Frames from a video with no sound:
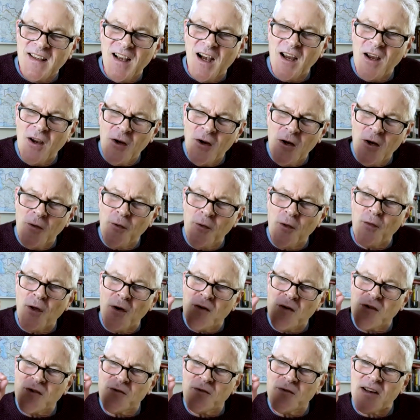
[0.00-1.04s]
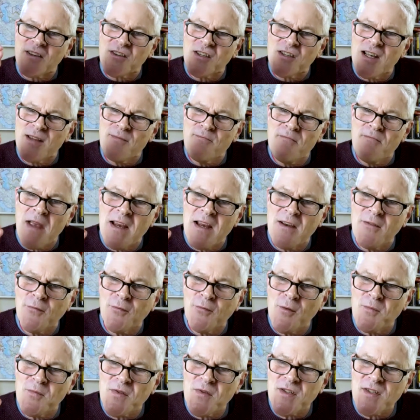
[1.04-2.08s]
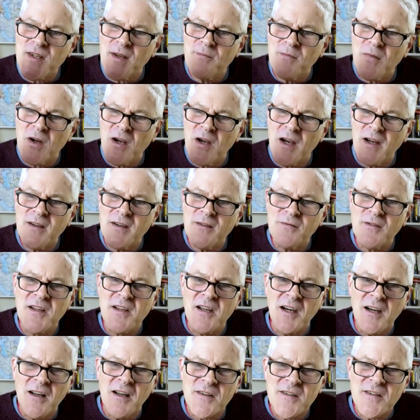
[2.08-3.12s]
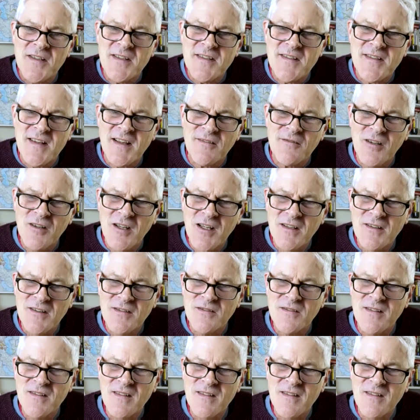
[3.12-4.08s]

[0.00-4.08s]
I heard that those are actually made from some kind of gut. Is that right?